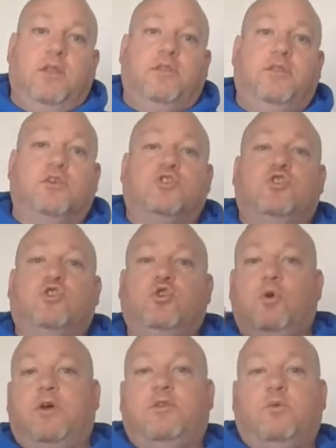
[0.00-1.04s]
There's 2
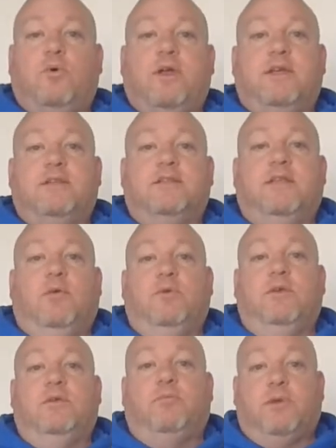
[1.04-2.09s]
other ways that
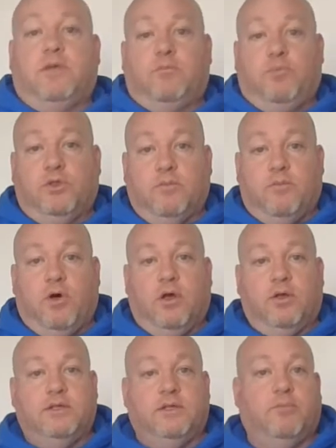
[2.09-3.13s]
we put the ball
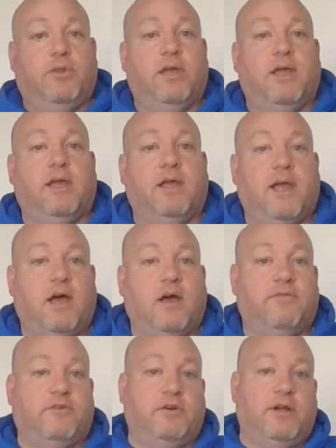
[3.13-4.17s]
into play
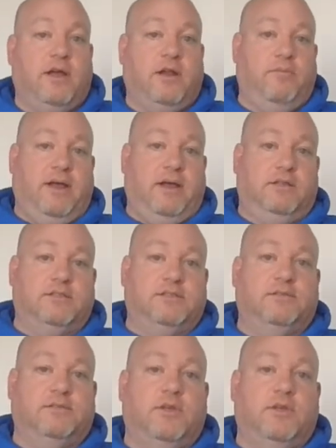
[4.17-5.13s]
after and out of bounds.